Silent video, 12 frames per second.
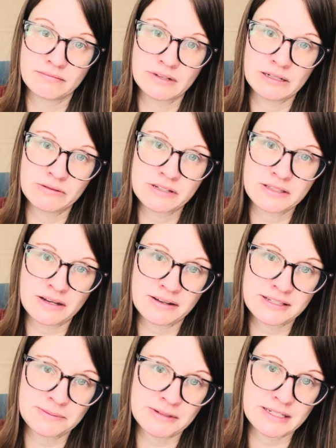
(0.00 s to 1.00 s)
It was the
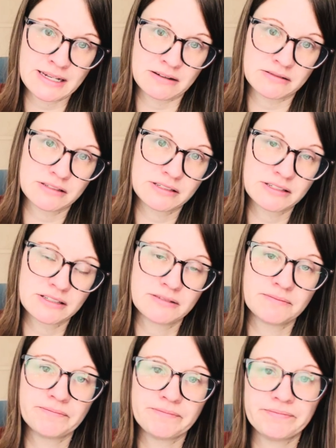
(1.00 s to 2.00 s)
hospice house.
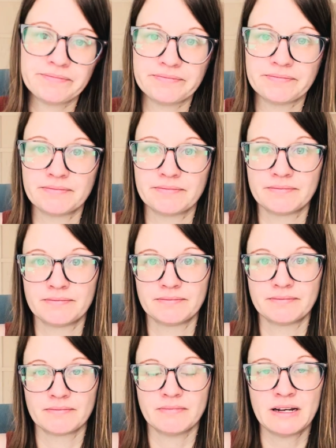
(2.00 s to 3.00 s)

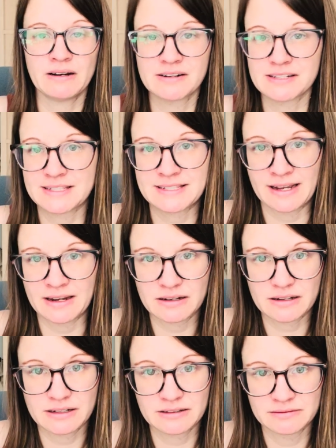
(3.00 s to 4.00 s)
My heart
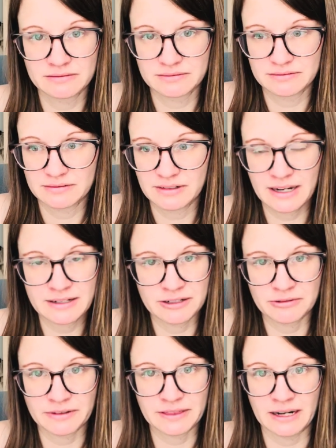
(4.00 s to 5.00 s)
sank. I knew
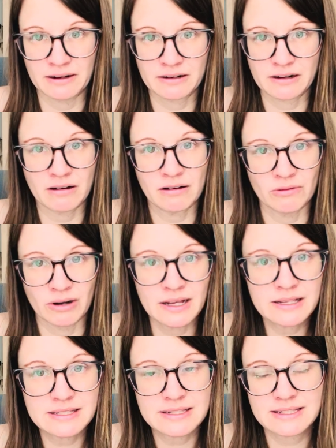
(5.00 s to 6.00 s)
what that call
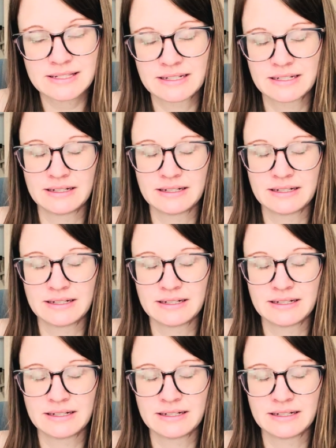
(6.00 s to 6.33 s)
was.